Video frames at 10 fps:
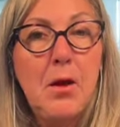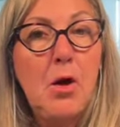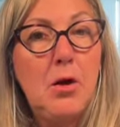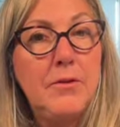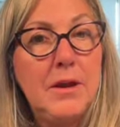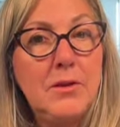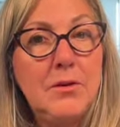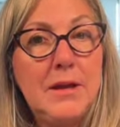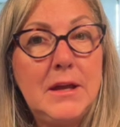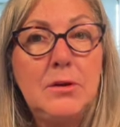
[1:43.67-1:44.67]
On the other
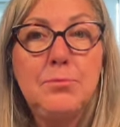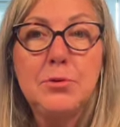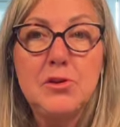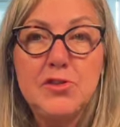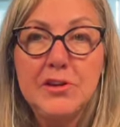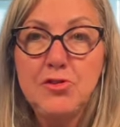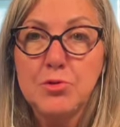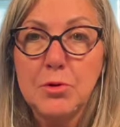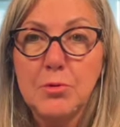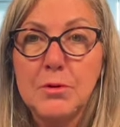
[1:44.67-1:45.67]
hand,
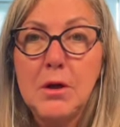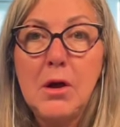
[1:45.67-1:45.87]
progesterone